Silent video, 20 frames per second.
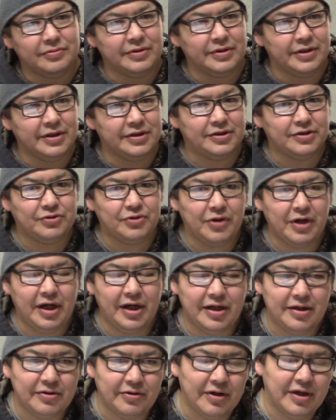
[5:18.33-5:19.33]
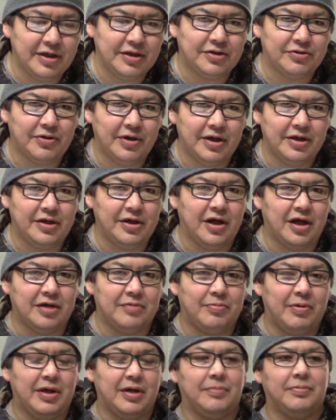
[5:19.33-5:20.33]
in this trade or any trade, you got
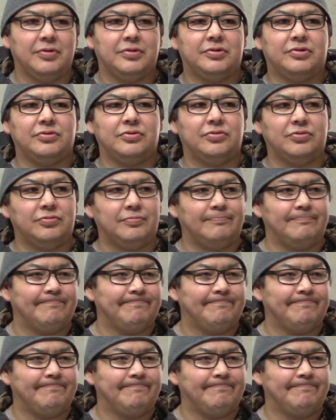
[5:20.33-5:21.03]
to be able to,